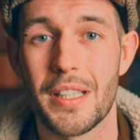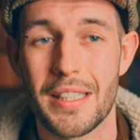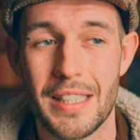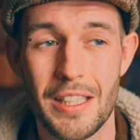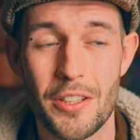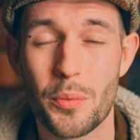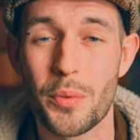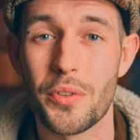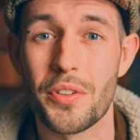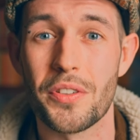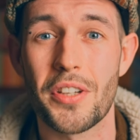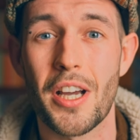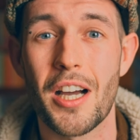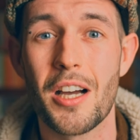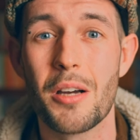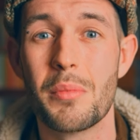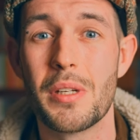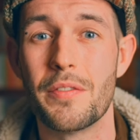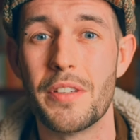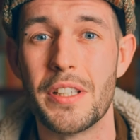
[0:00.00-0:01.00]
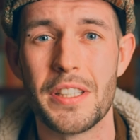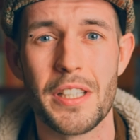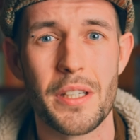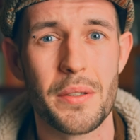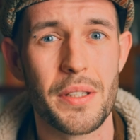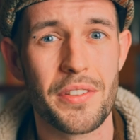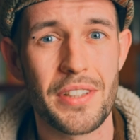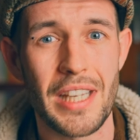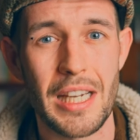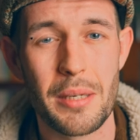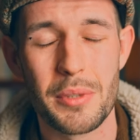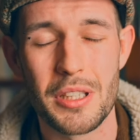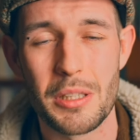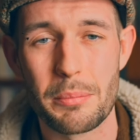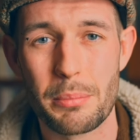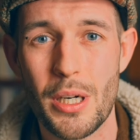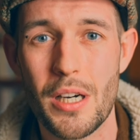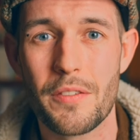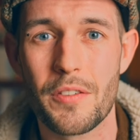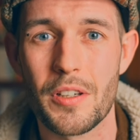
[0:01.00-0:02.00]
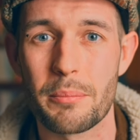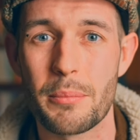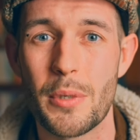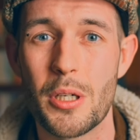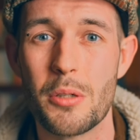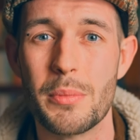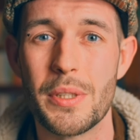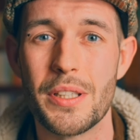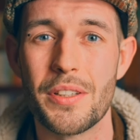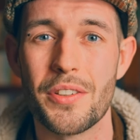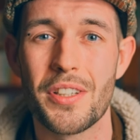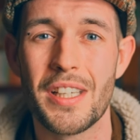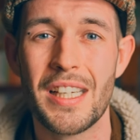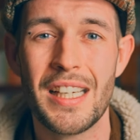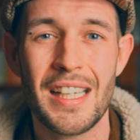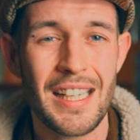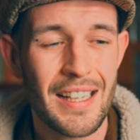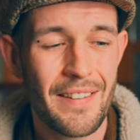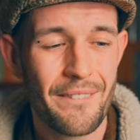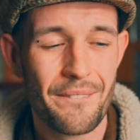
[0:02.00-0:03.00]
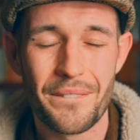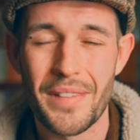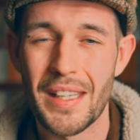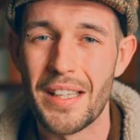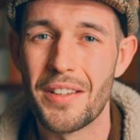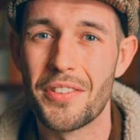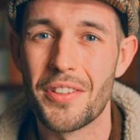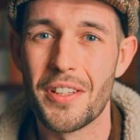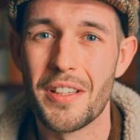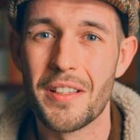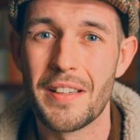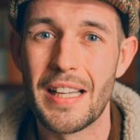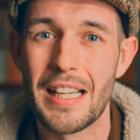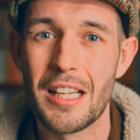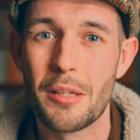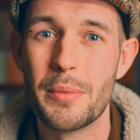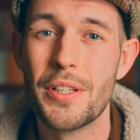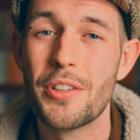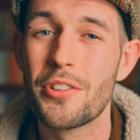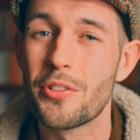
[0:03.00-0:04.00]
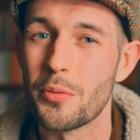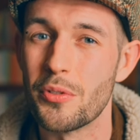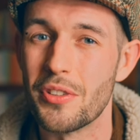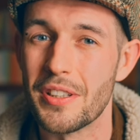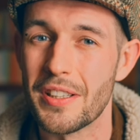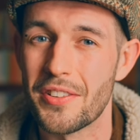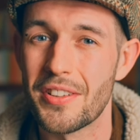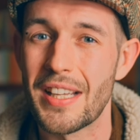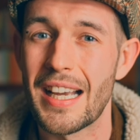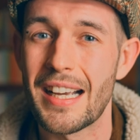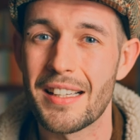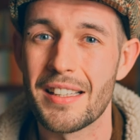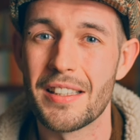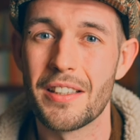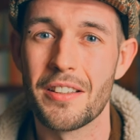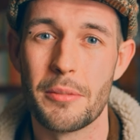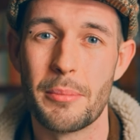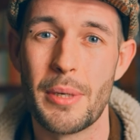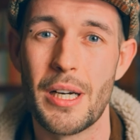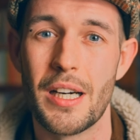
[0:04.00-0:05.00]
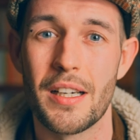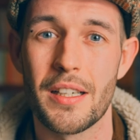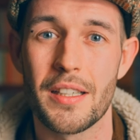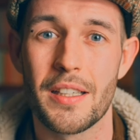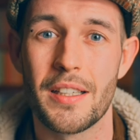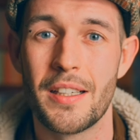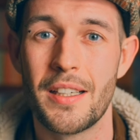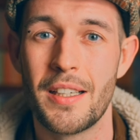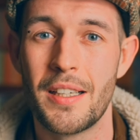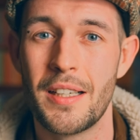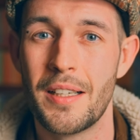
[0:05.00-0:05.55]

Like this was a timely video, this came at the perfect moment, and certain elements were exactly on the mark.